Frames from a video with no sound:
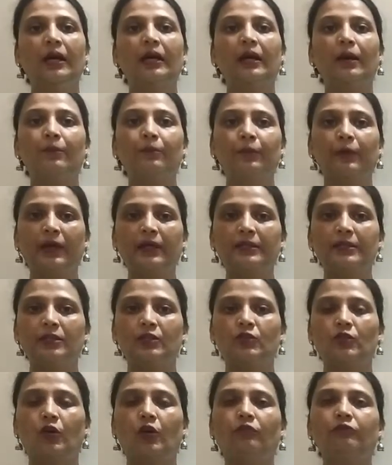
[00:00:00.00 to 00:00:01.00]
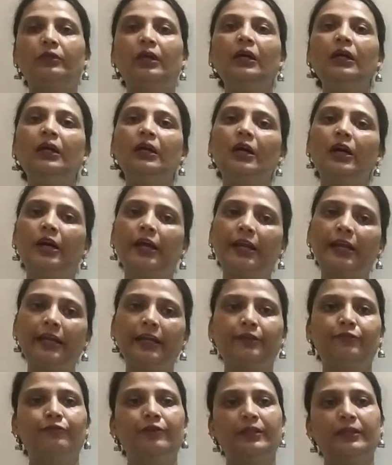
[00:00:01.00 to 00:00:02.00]
comprises of the
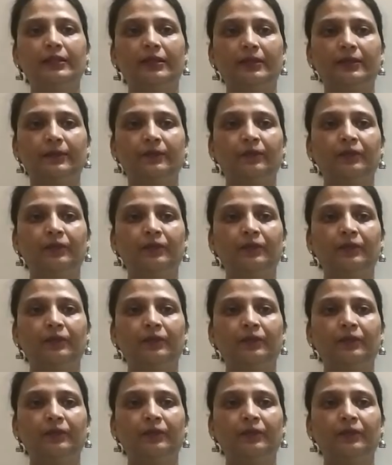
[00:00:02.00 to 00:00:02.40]
Rig Veda.